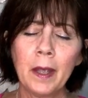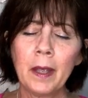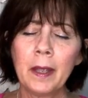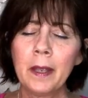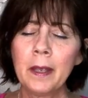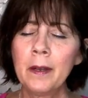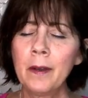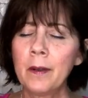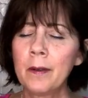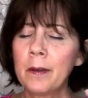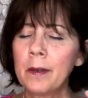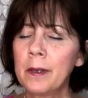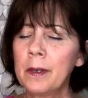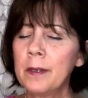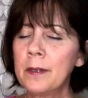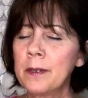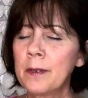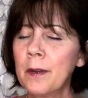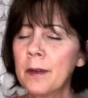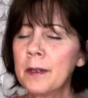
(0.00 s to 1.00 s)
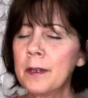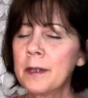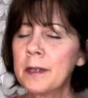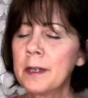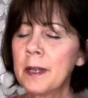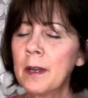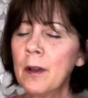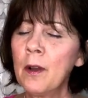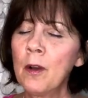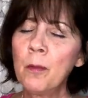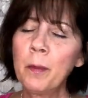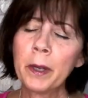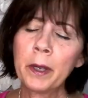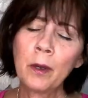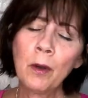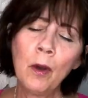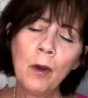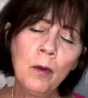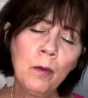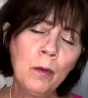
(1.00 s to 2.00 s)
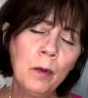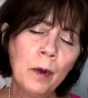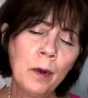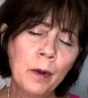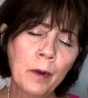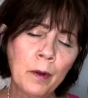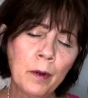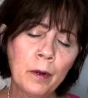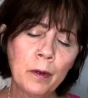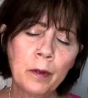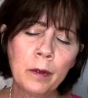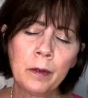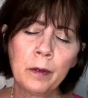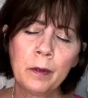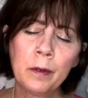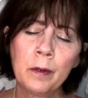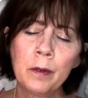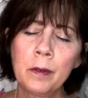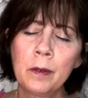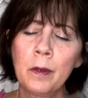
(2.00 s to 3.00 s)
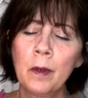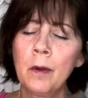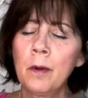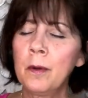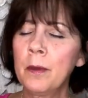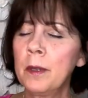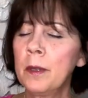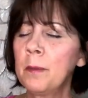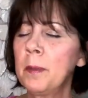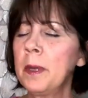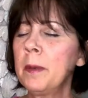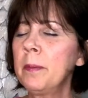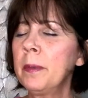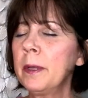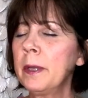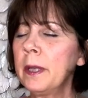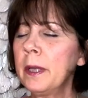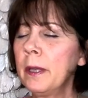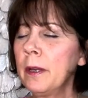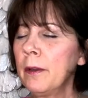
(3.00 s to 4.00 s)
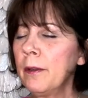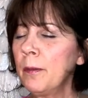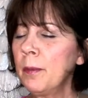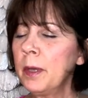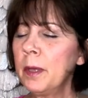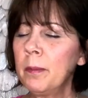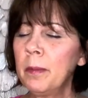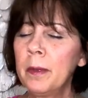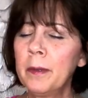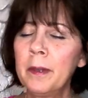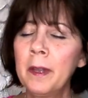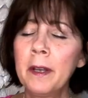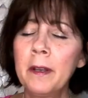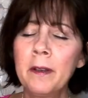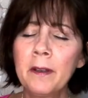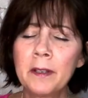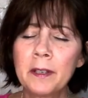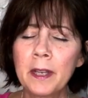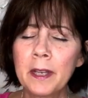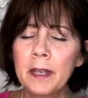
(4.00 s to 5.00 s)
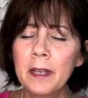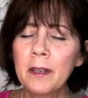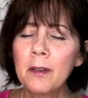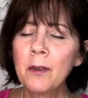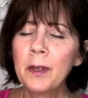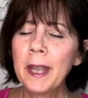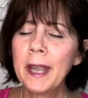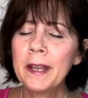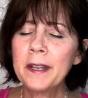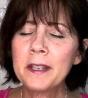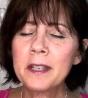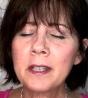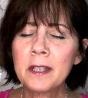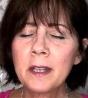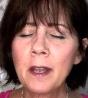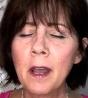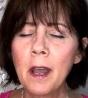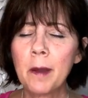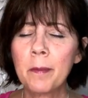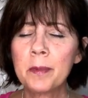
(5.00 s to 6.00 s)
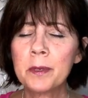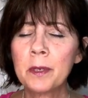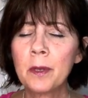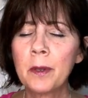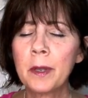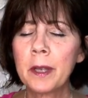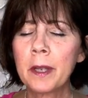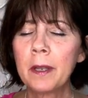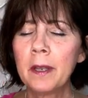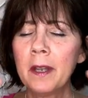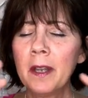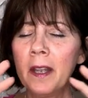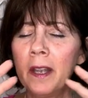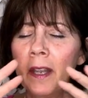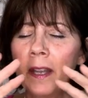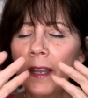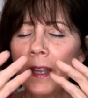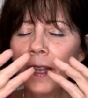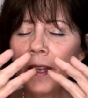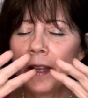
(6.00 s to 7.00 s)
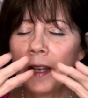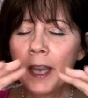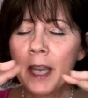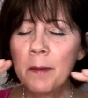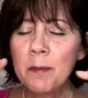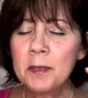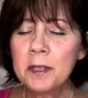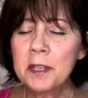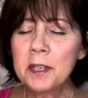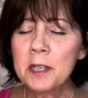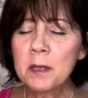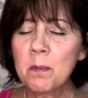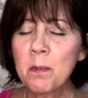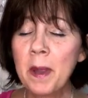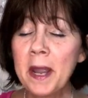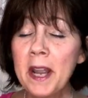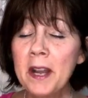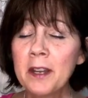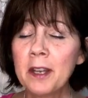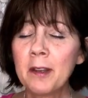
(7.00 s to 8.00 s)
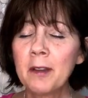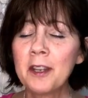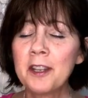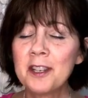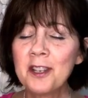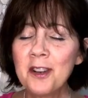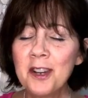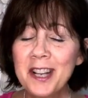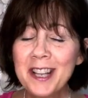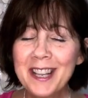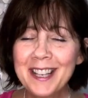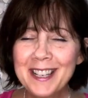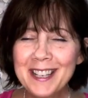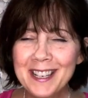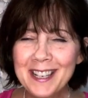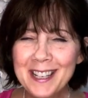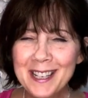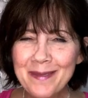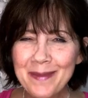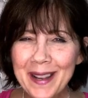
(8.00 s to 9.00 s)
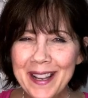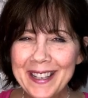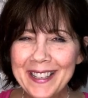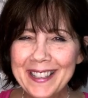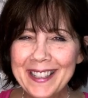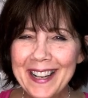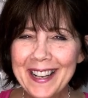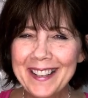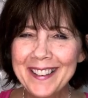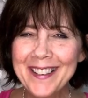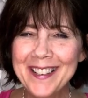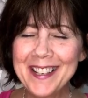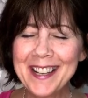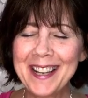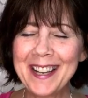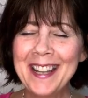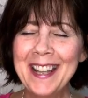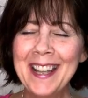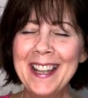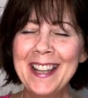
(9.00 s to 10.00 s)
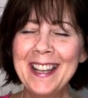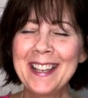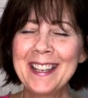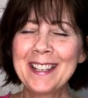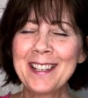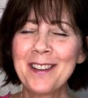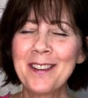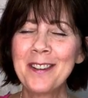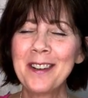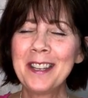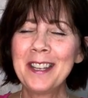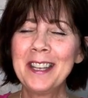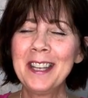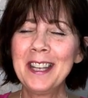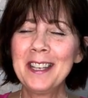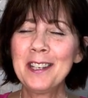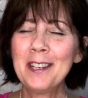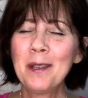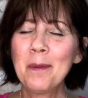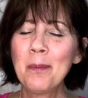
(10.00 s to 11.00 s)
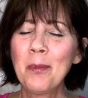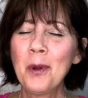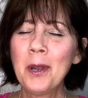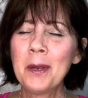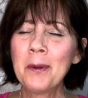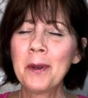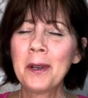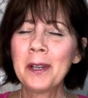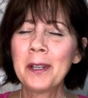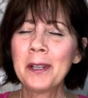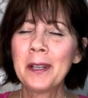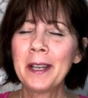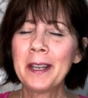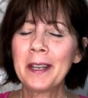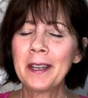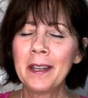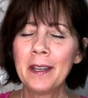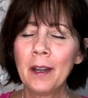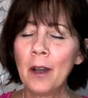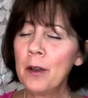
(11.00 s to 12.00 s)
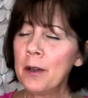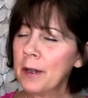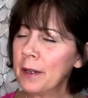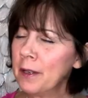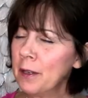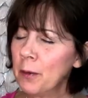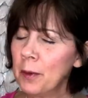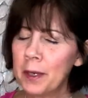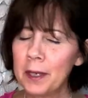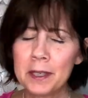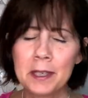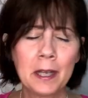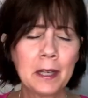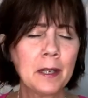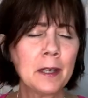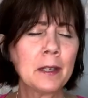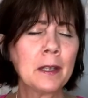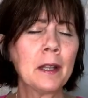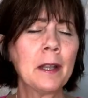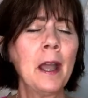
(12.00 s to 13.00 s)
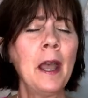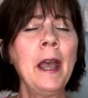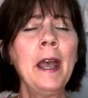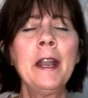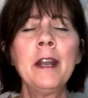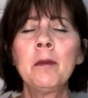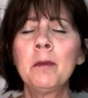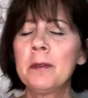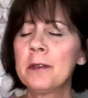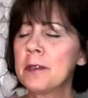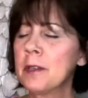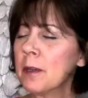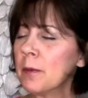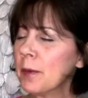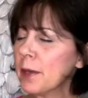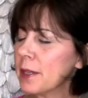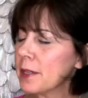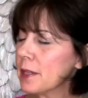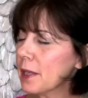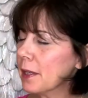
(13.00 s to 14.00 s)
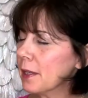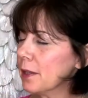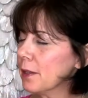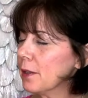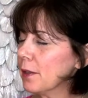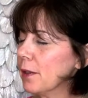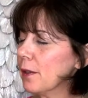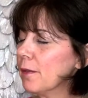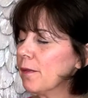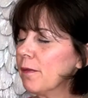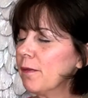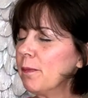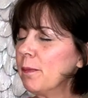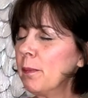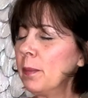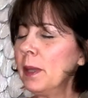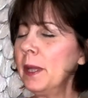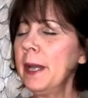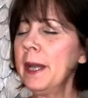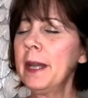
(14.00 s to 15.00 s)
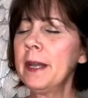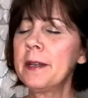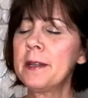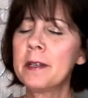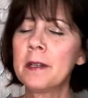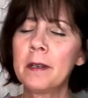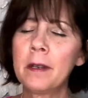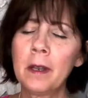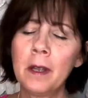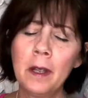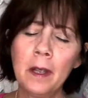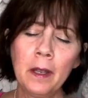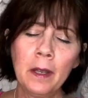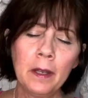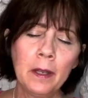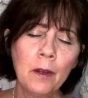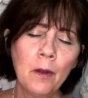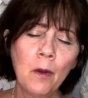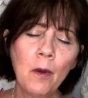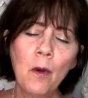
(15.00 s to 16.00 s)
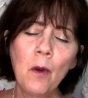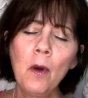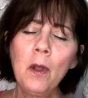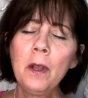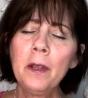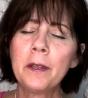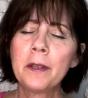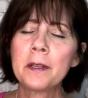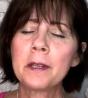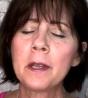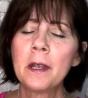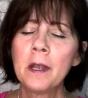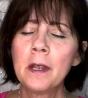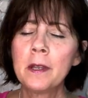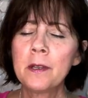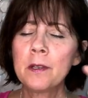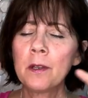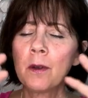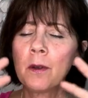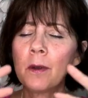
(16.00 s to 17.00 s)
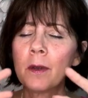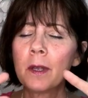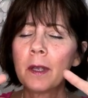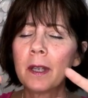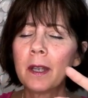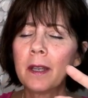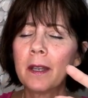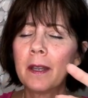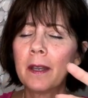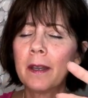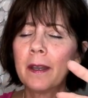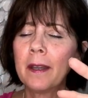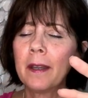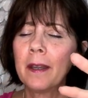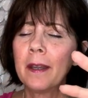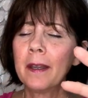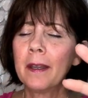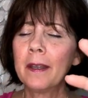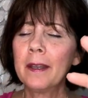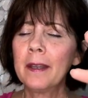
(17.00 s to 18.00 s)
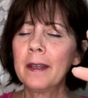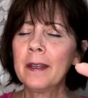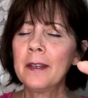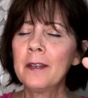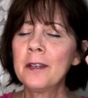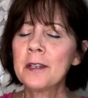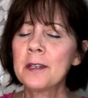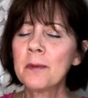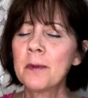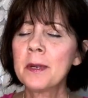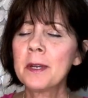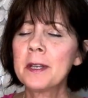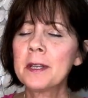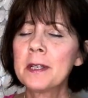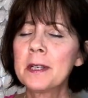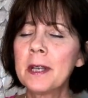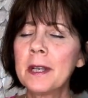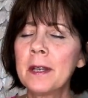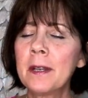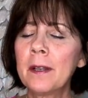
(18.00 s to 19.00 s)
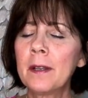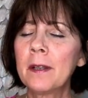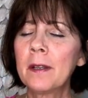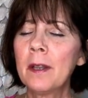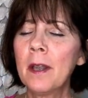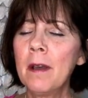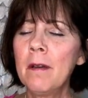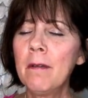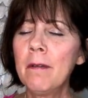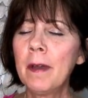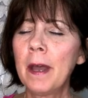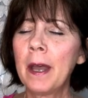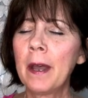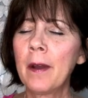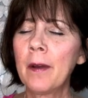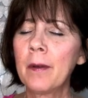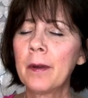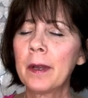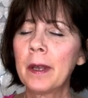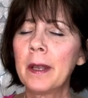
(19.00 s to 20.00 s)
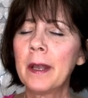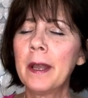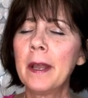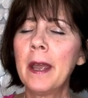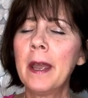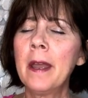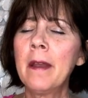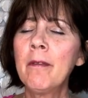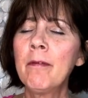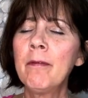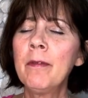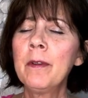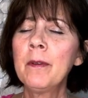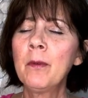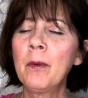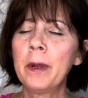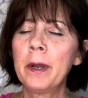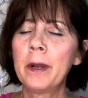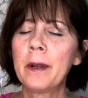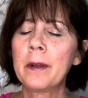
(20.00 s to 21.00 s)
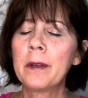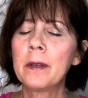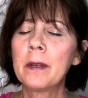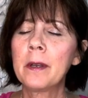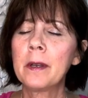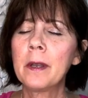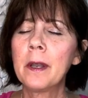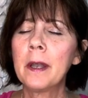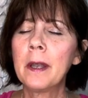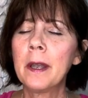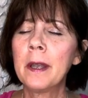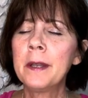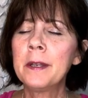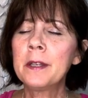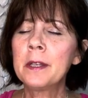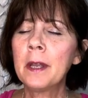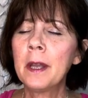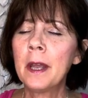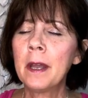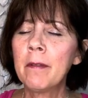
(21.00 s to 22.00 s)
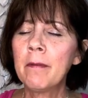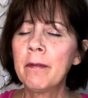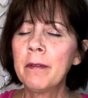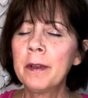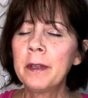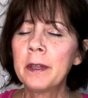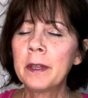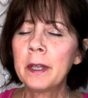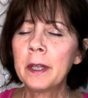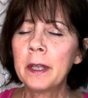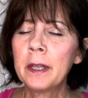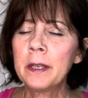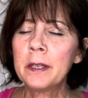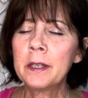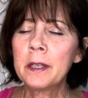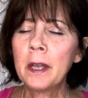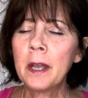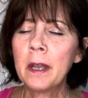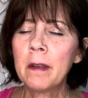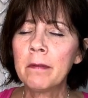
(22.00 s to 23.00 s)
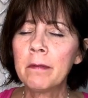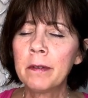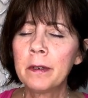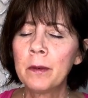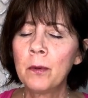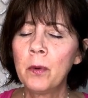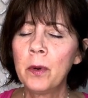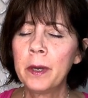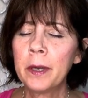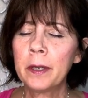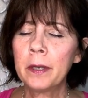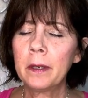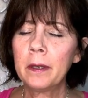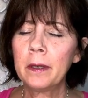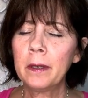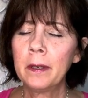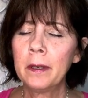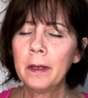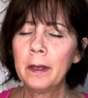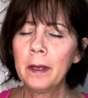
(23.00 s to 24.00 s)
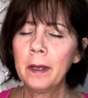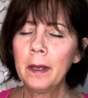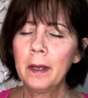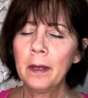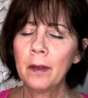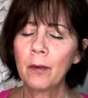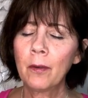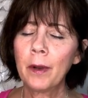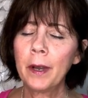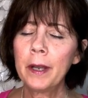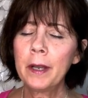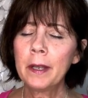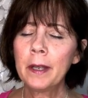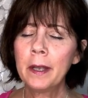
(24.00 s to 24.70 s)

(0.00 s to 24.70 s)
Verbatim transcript: You know, you start to say, oh, my coworkers, oh, the people here, the people, and then it's like you can't stop. So like it keeps expanding because you're in this expanded energy. So you get to the point where you're like, oh yeah, and you want to send it to the animals, and you want to send it to the plants, and you know, all of this. So you just want to send love out everywhere, into everything, into everyone, right?